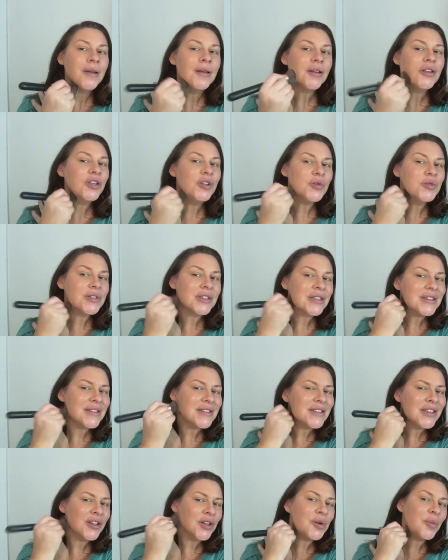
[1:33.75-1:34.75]
use
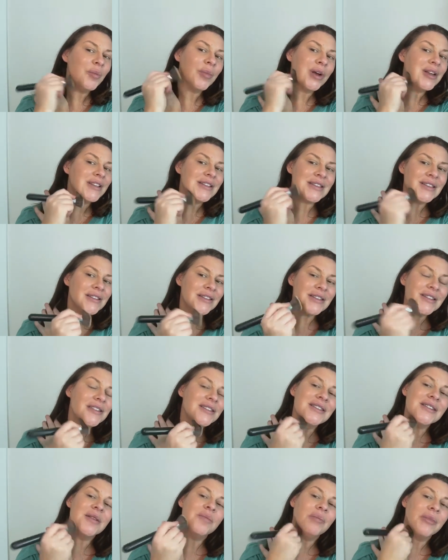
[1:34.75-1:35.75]
concealer. But since it's
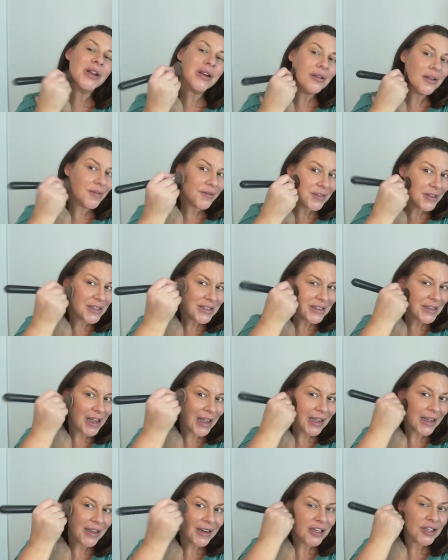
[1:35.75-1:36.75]
the middle of the
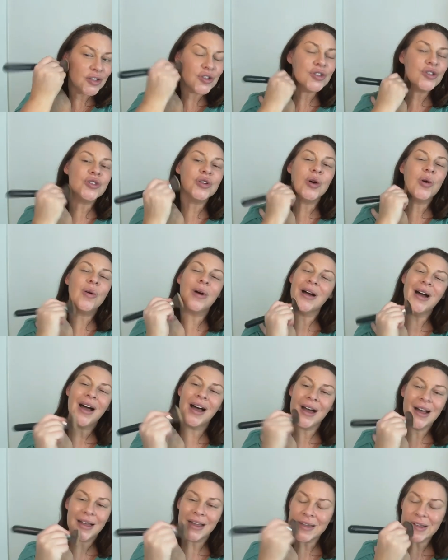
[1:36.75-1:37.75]
day and it's so
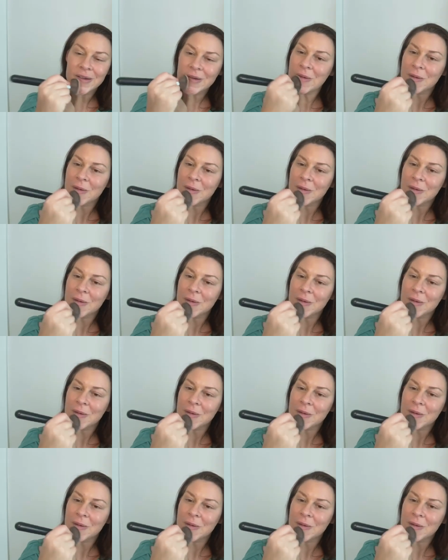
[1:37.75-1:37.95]
hot,